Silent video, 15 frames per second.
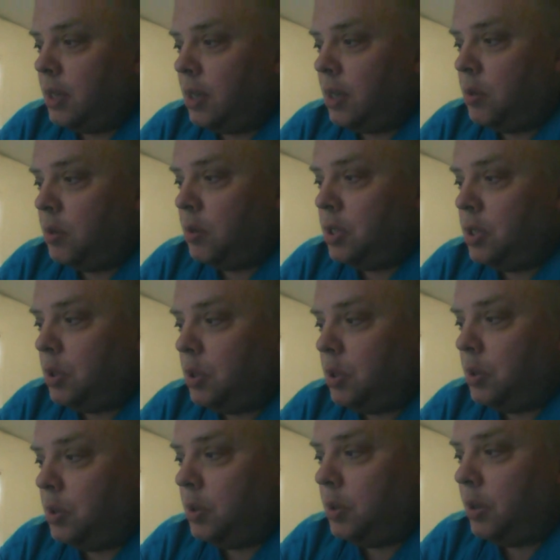
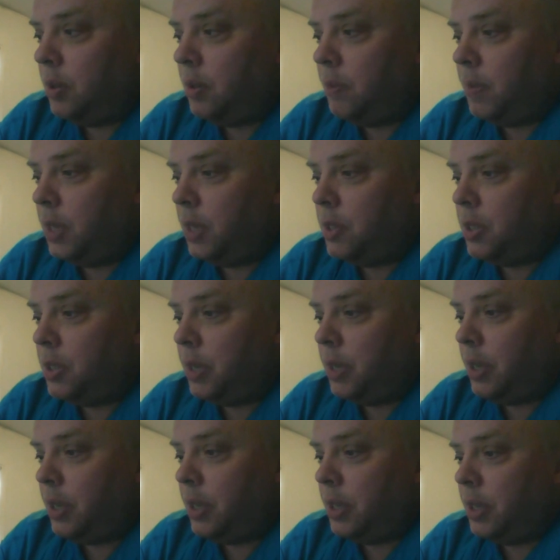Kocho,
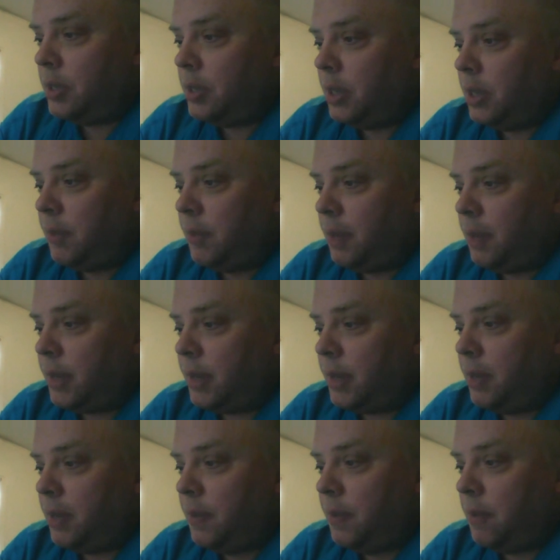Manchuria, South
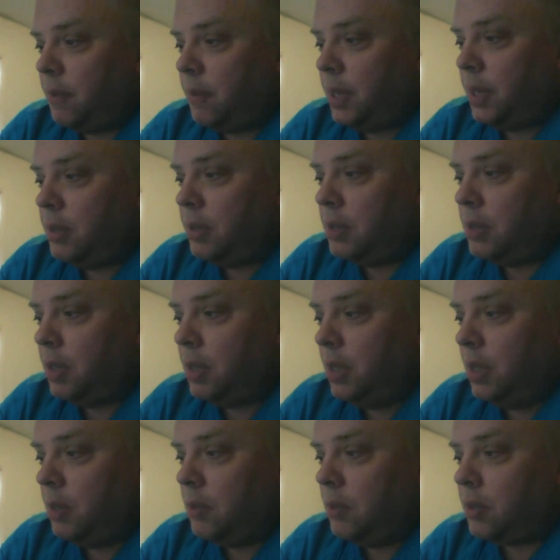Africa, Philippines.
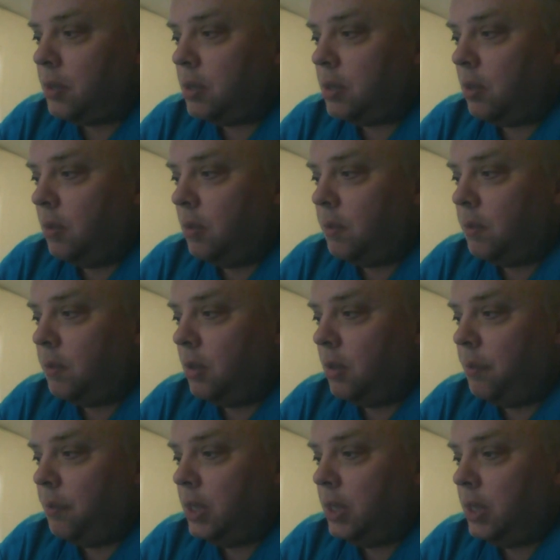Their soul full
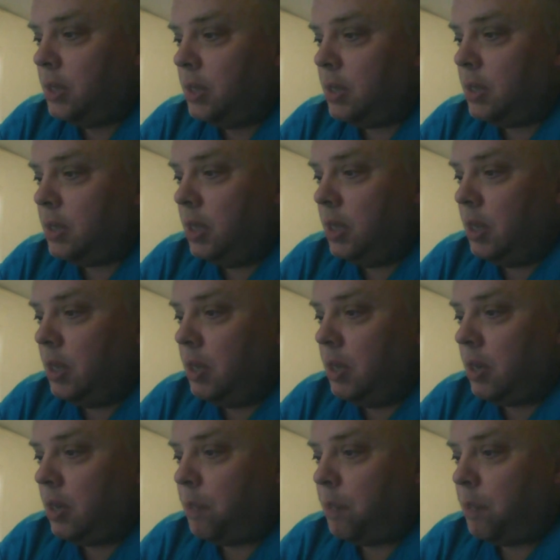of meanness,
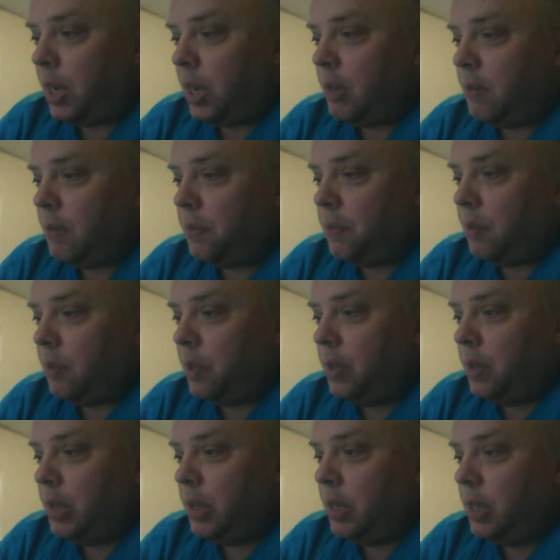her pocket full of
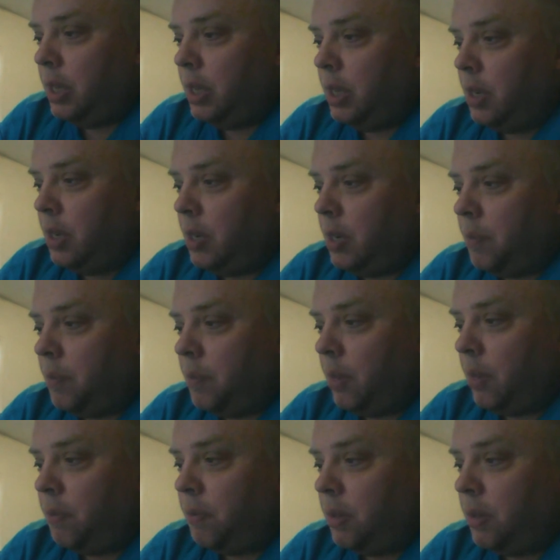booty, her
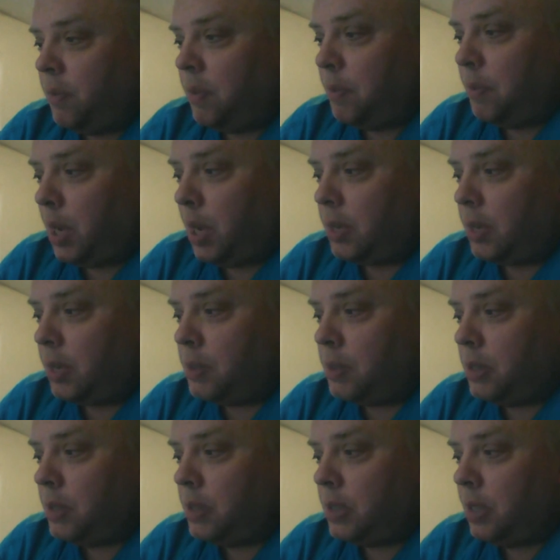mouth full of
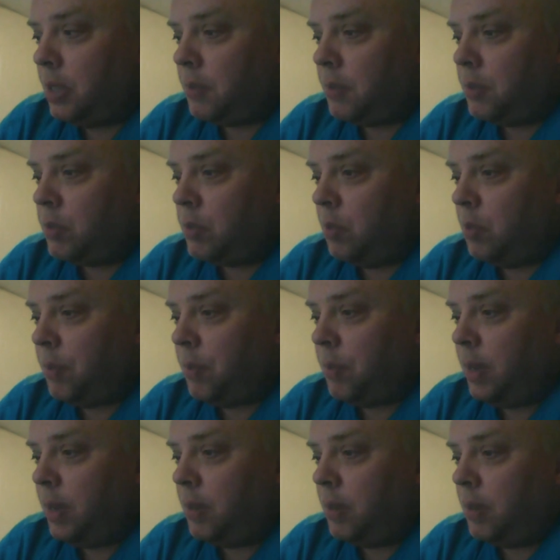hypocrisies. Give her soap
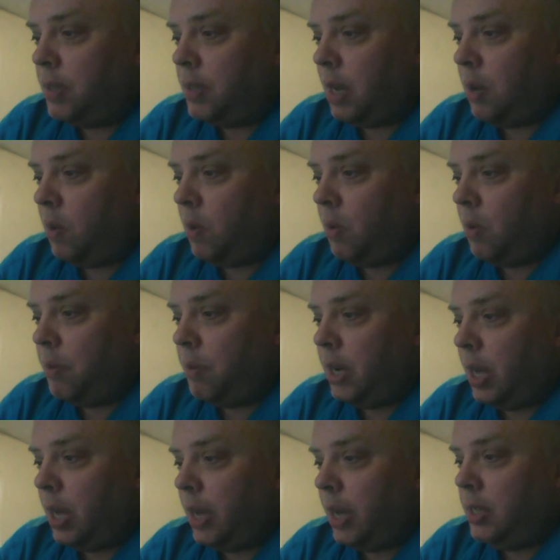and towel, but
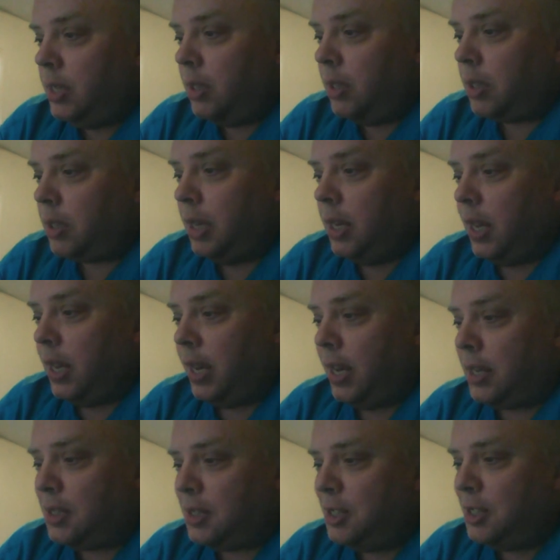hide the looking
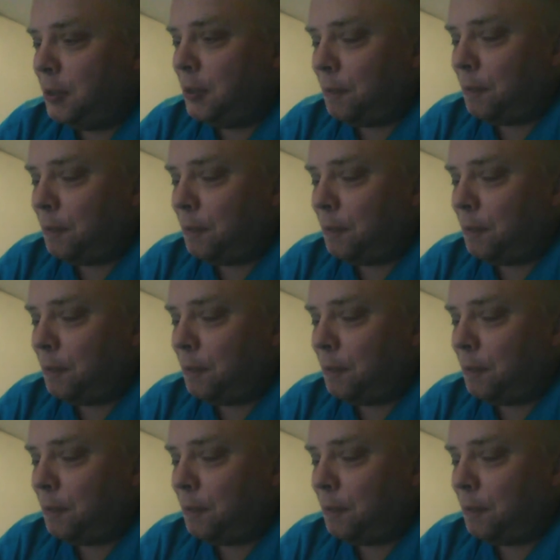glass.